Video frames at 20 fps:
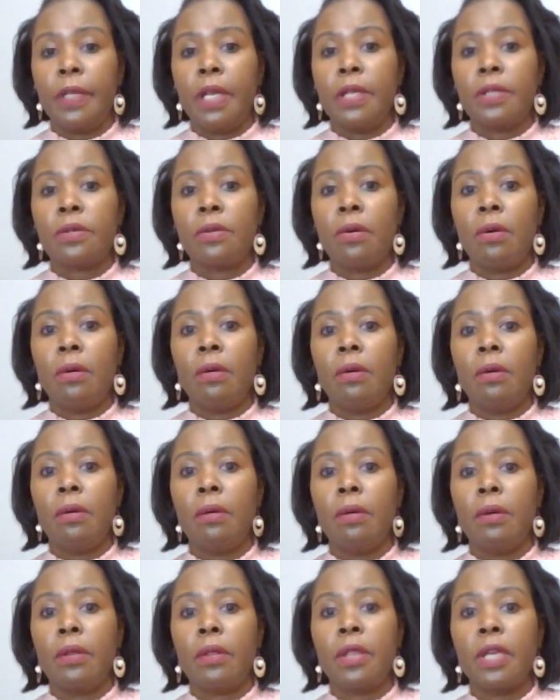So
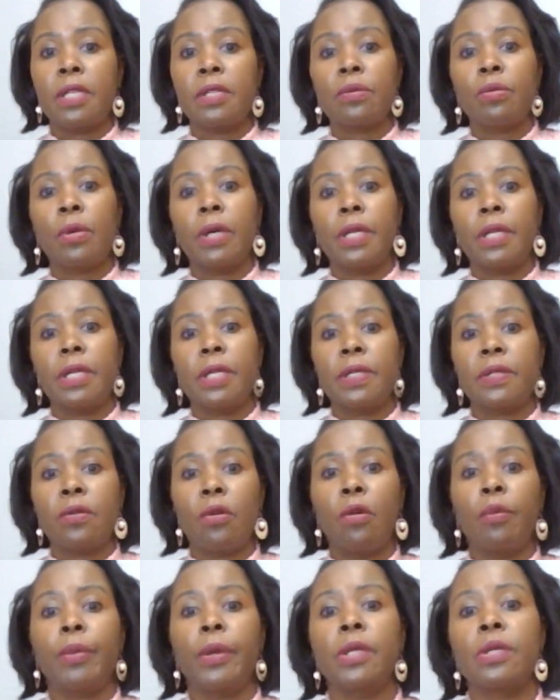this one is
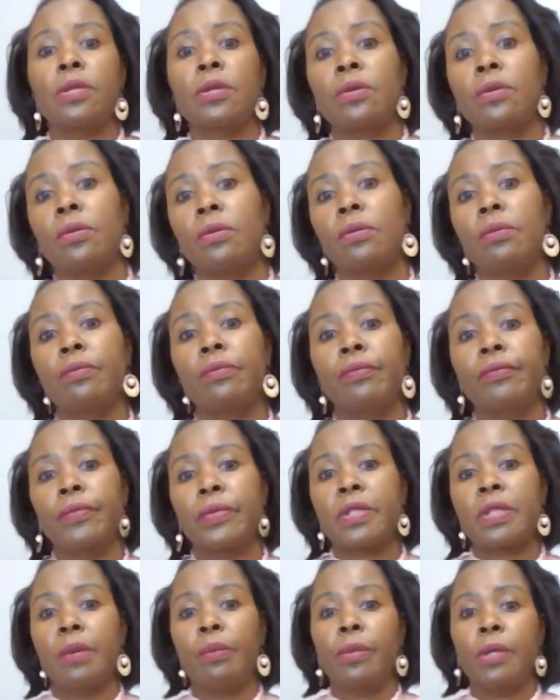open to
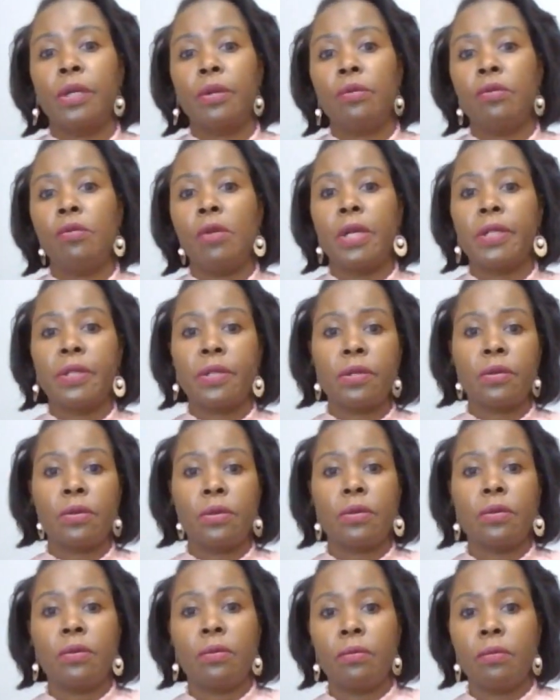somebody who wants to
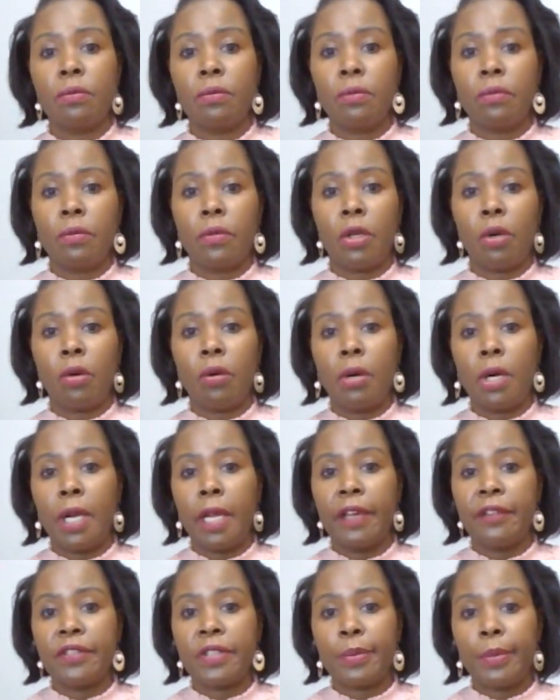do the whole
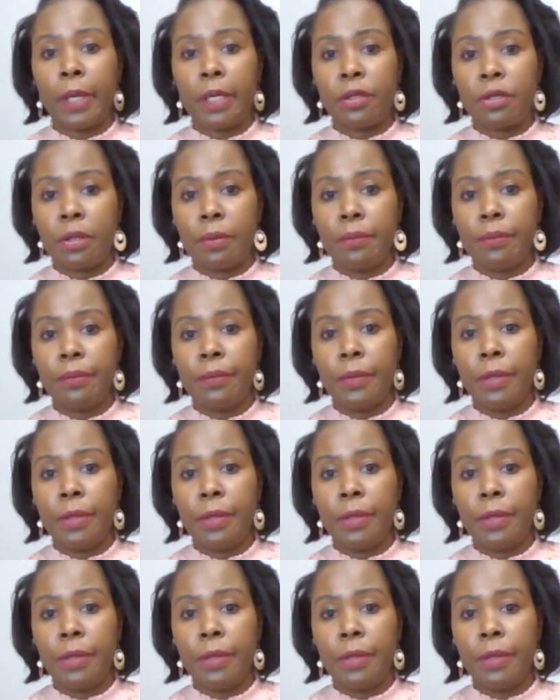life spectrum,